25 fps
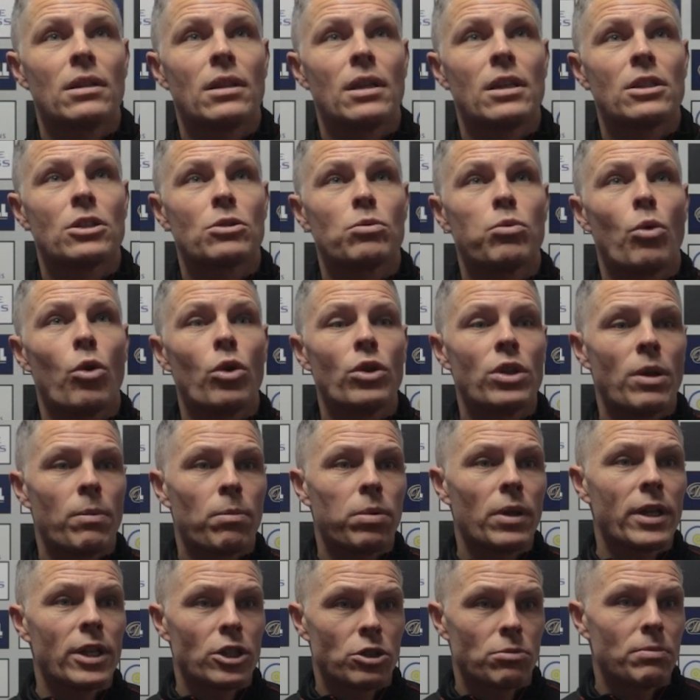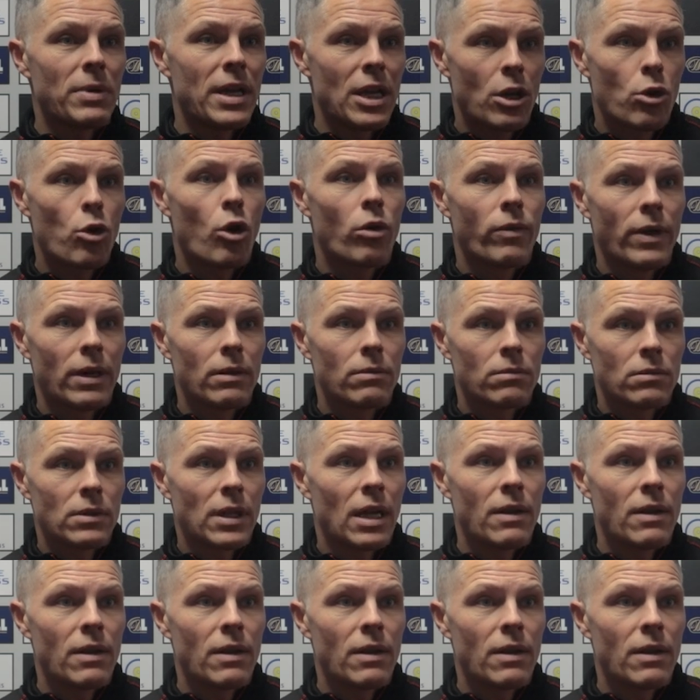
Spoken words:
it's what the players make of it.